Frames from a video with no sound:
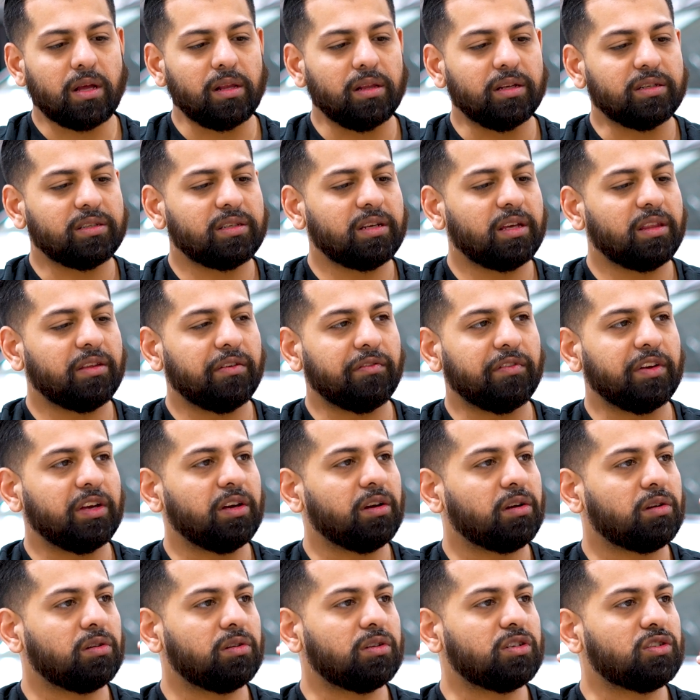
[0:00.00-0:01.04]
Let's say the
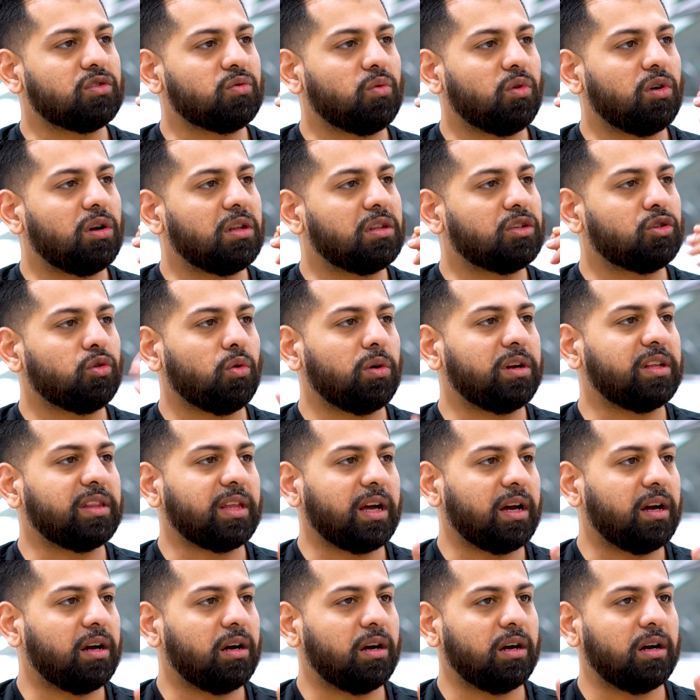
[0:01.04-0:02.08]
vehicle is worth
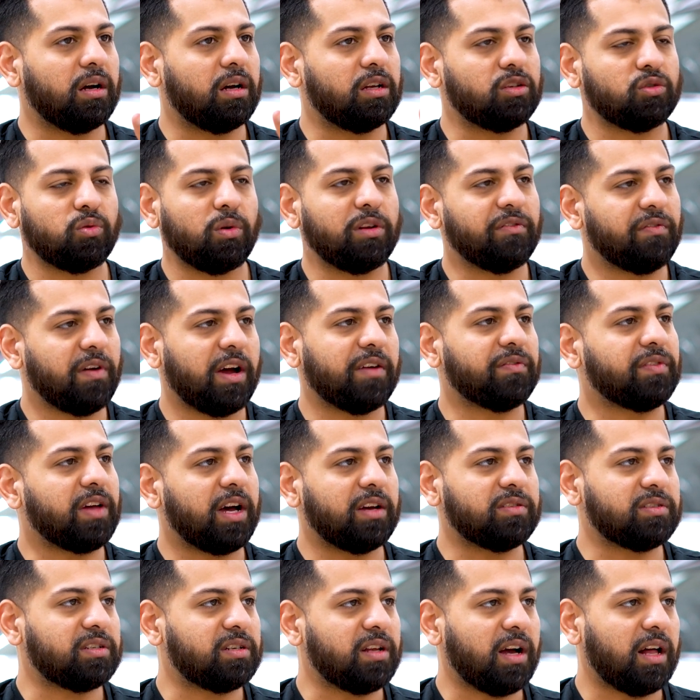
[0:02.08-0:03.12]

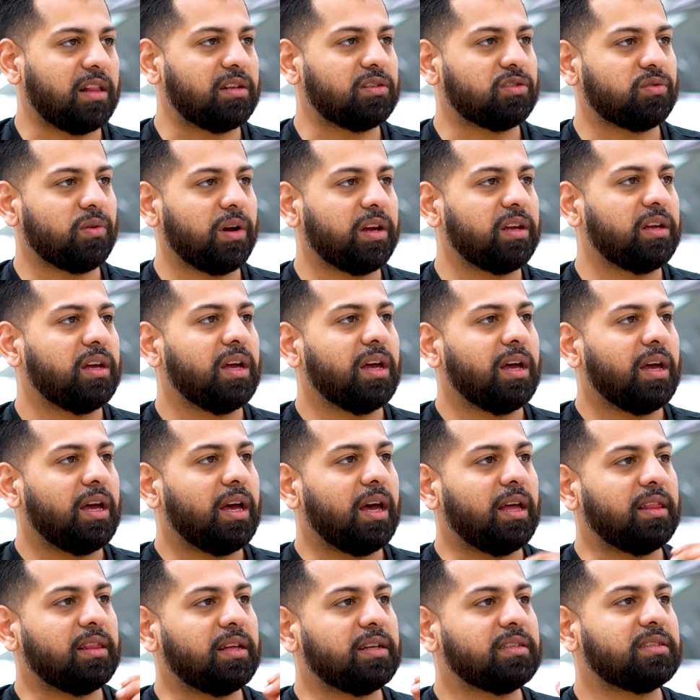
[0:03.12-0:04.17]
$25,000, right?
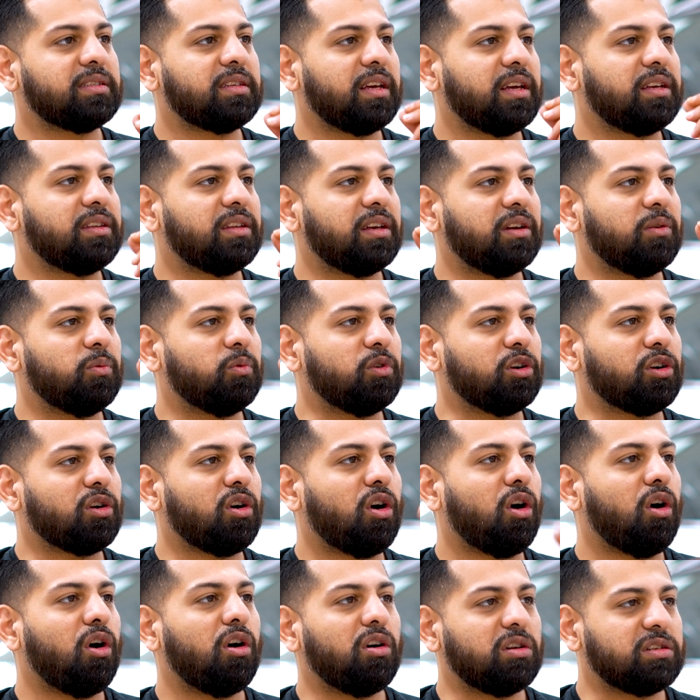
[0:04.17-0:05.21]
And let's say it would
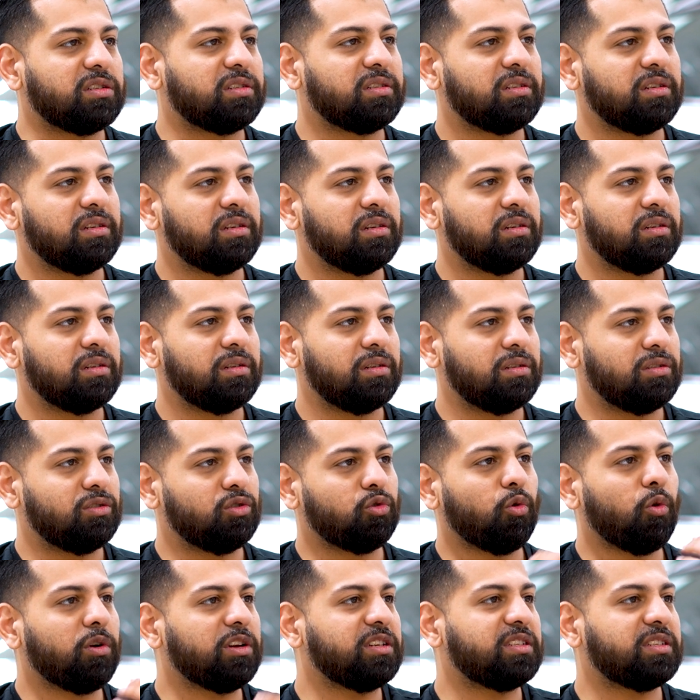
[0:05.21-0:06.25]
cost
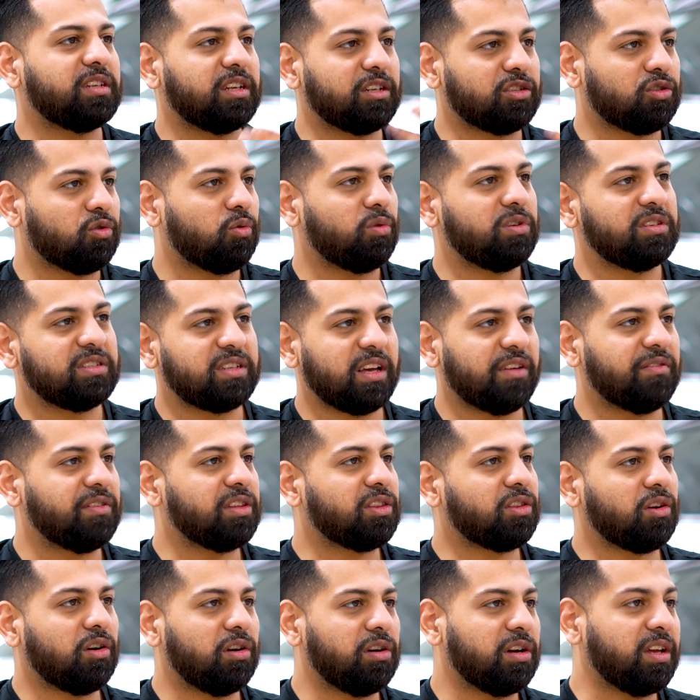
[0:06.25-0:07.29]
$26,000, $27,000,
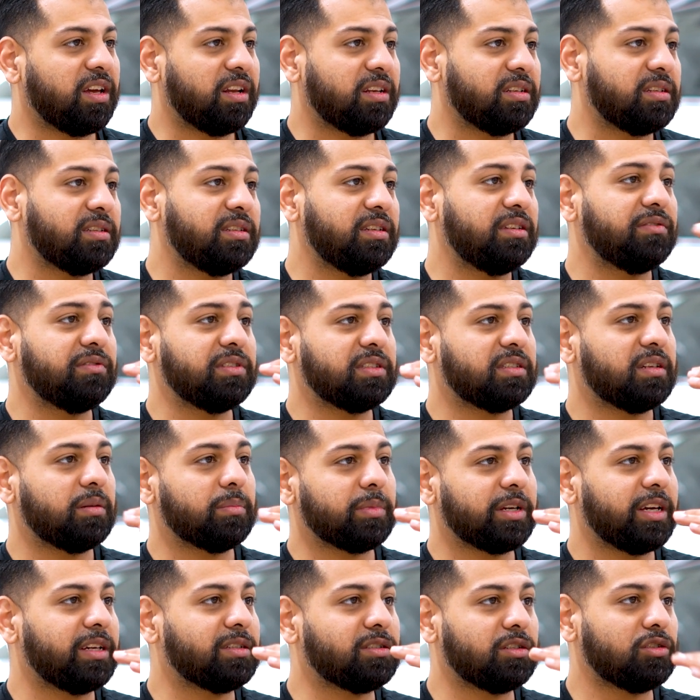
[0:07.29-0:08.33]
$30,000, and even some
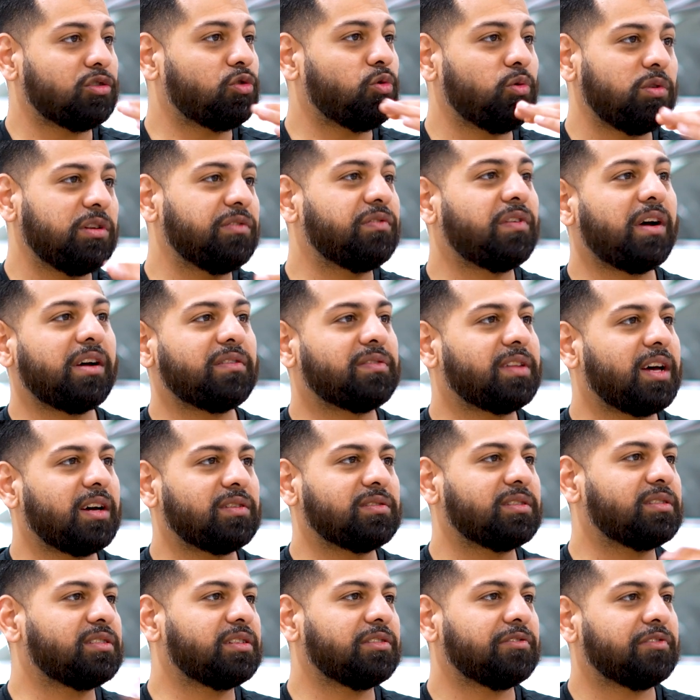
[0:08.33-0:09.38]
cases
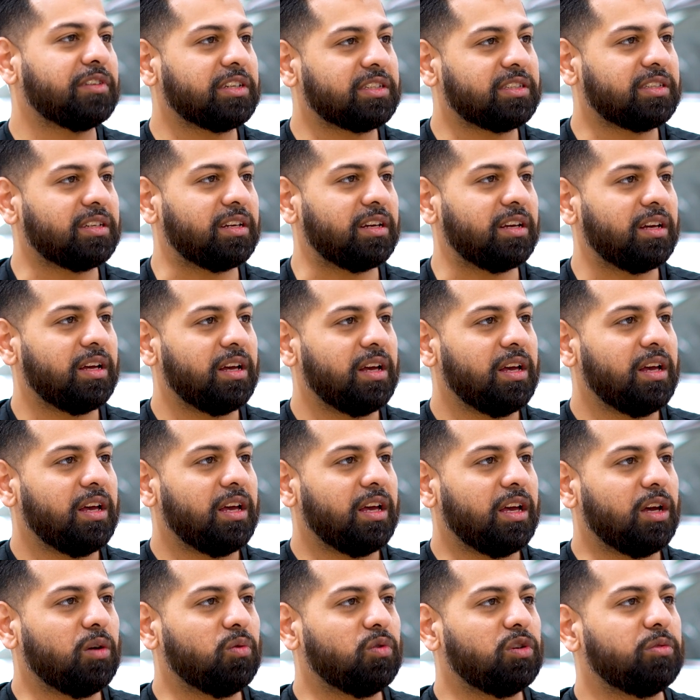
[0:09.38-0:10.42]
$25,000 to fix it.
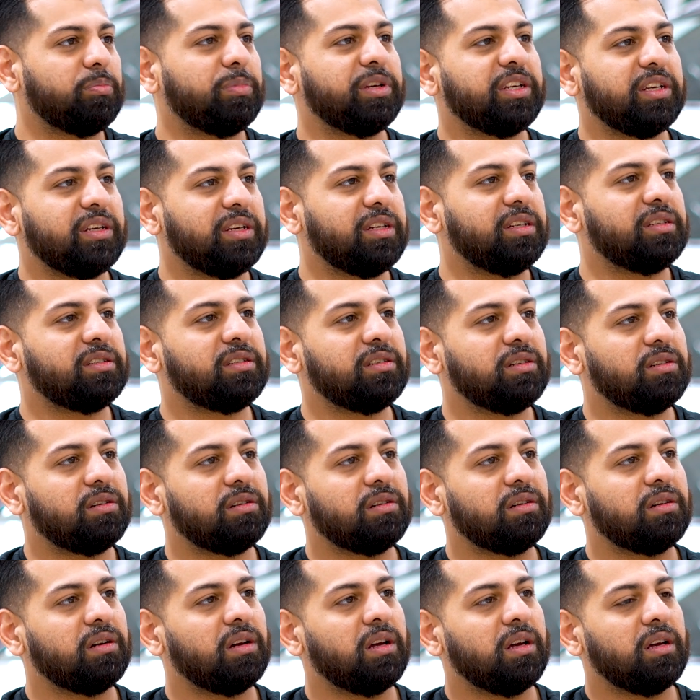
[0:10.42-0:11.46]
It would be
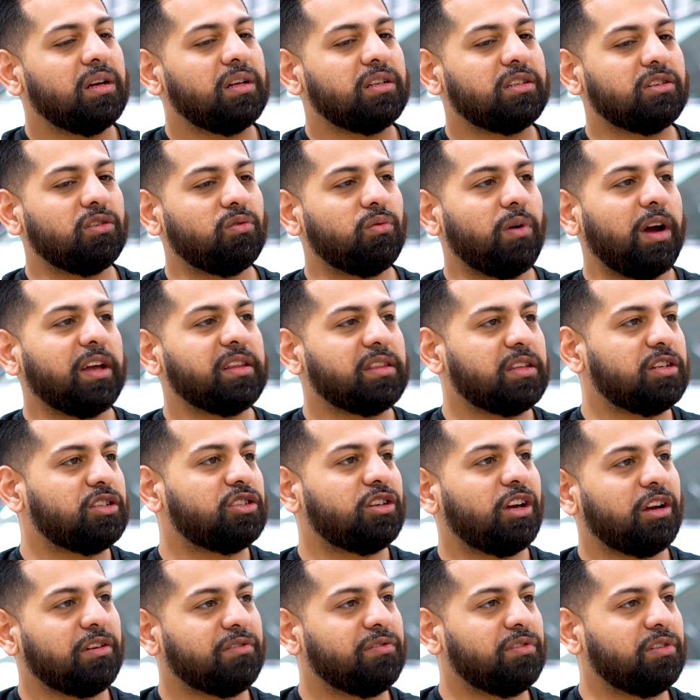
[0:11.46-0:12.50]
easier to write the
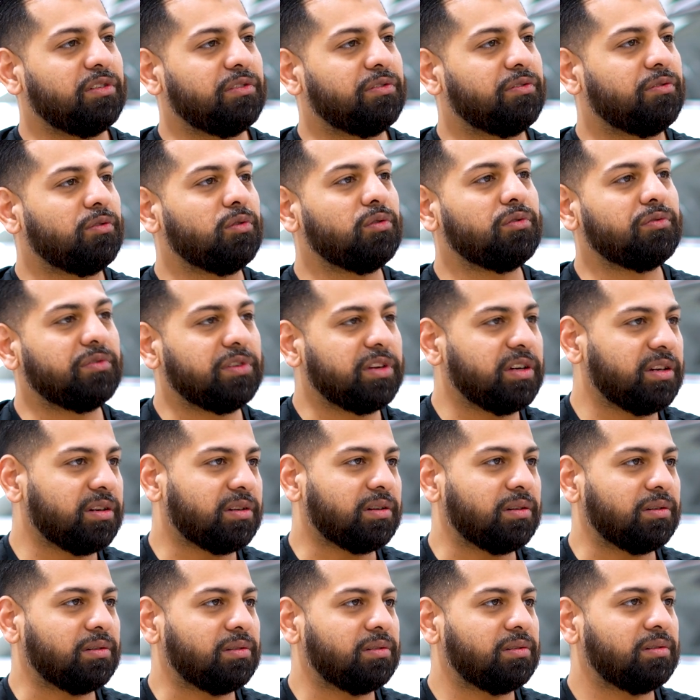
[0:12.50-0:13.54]
check for the full
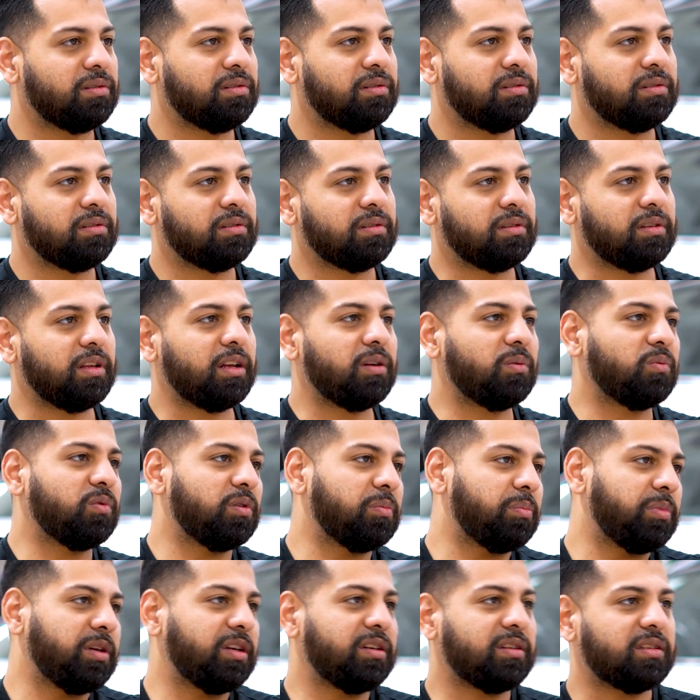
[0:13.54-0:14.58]
vehicle than it
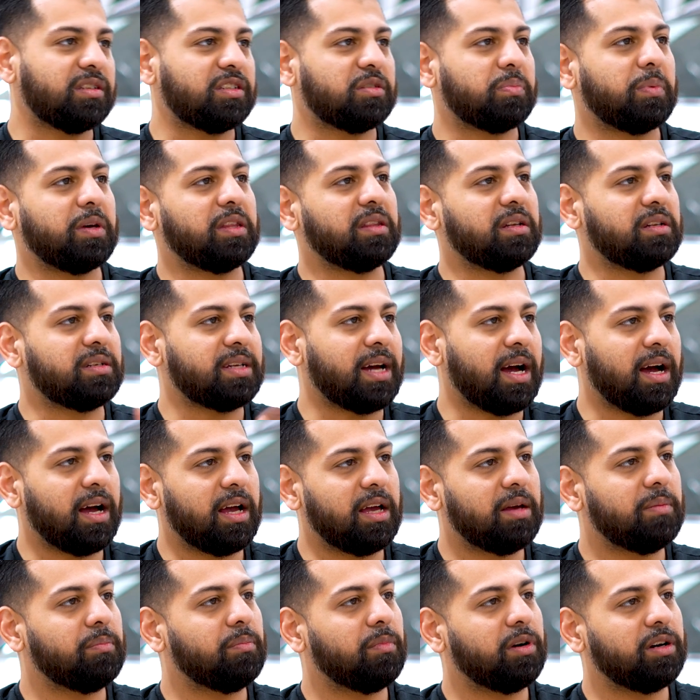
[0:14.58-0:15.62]
would be to spend the
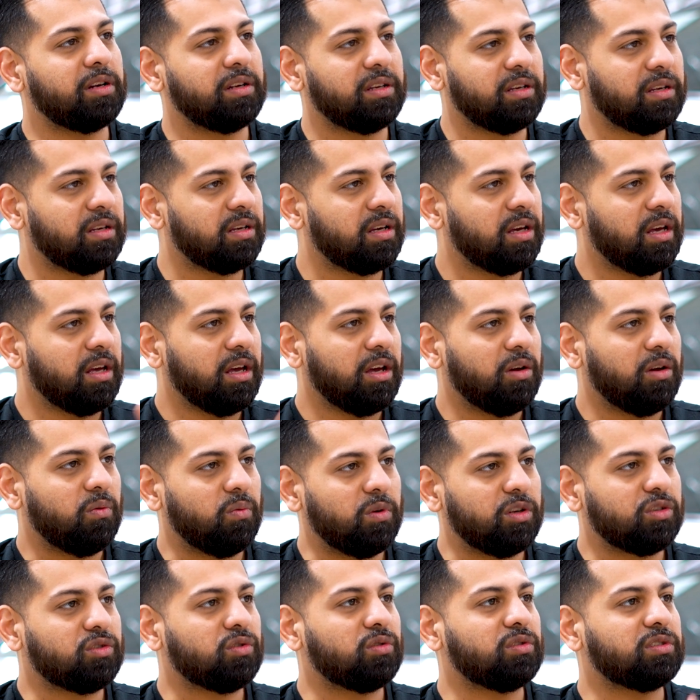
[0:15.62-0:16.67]
time, money,
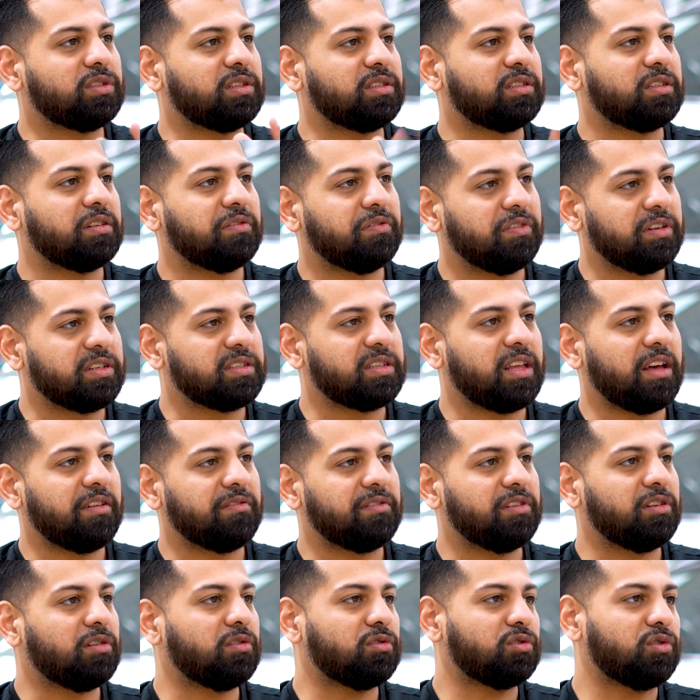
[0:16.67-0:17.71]
resources to fix that
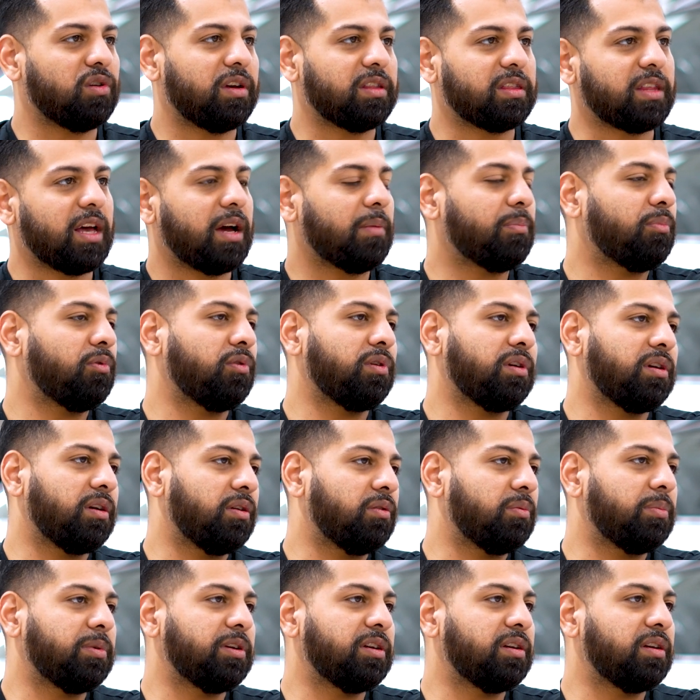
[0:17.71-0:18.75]
vehicle. So at that point,
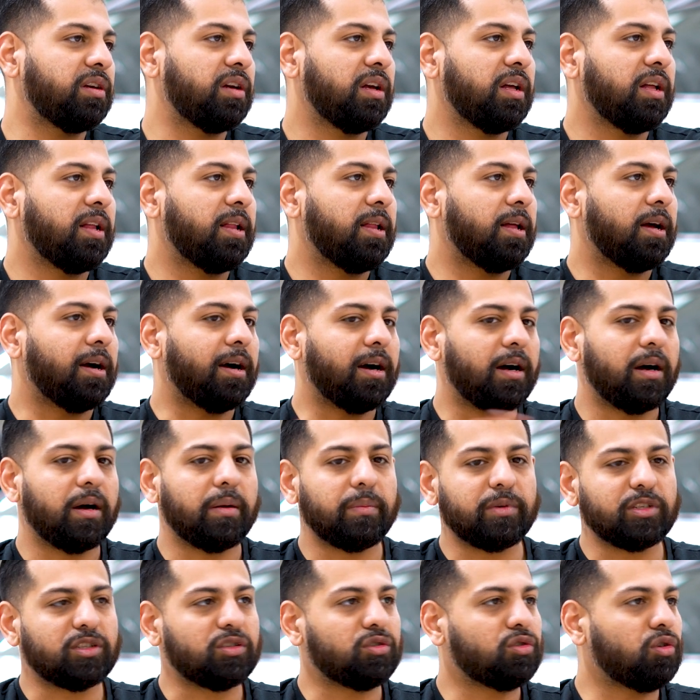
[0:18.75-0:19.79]
it'll be
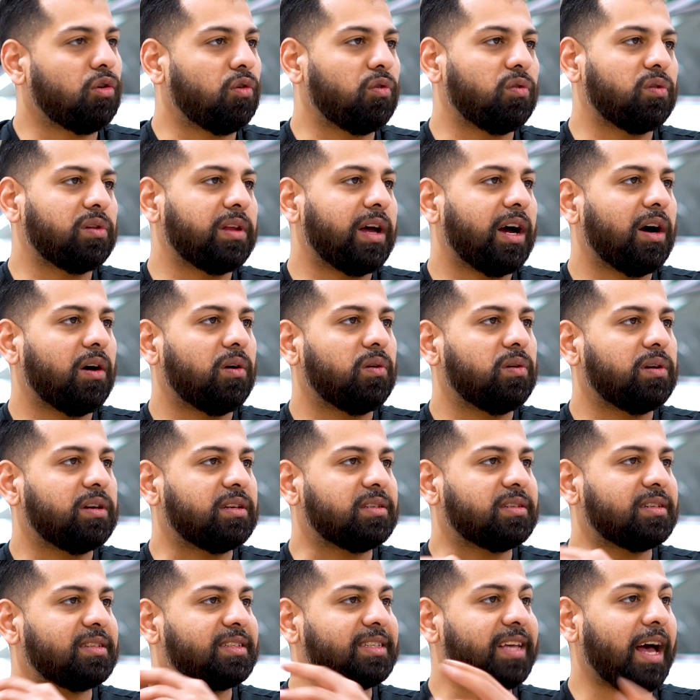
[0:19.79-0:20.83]
it's totaled out.
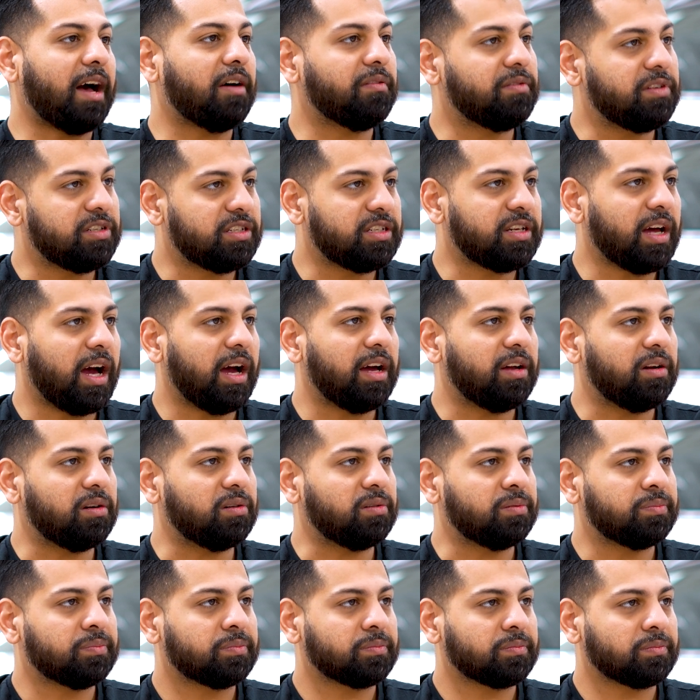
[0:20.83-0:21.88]
It's a salvage title.